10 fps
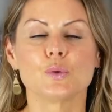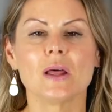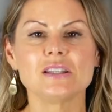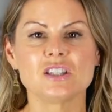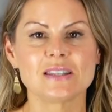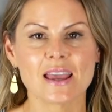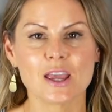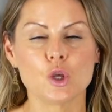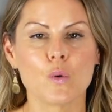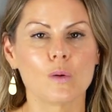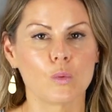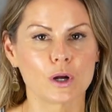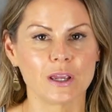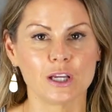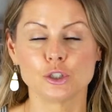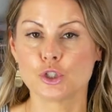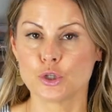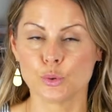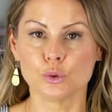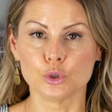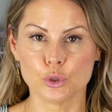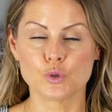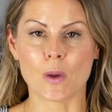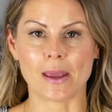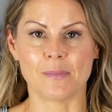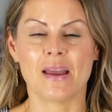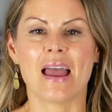let's say you are working to lose weight